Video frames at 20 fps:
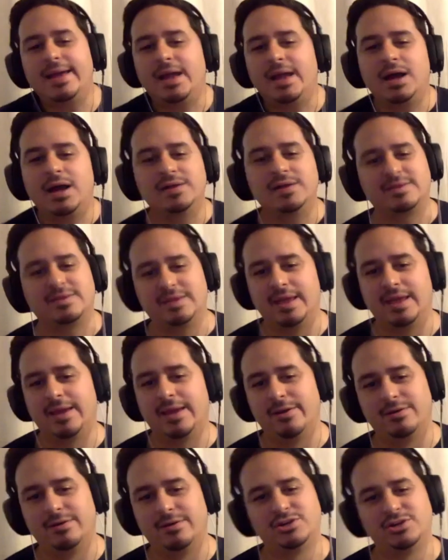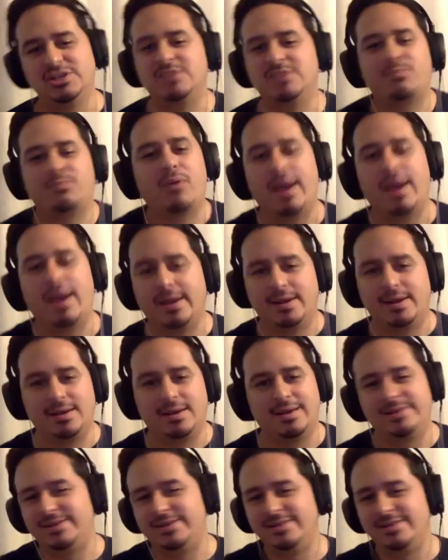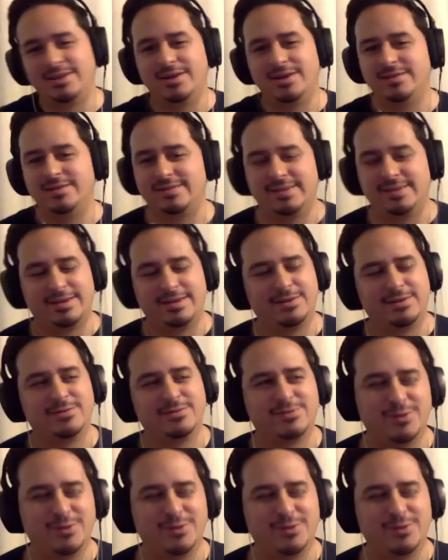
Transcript: gunslinger. She's pregnant and she's a gunslinger. So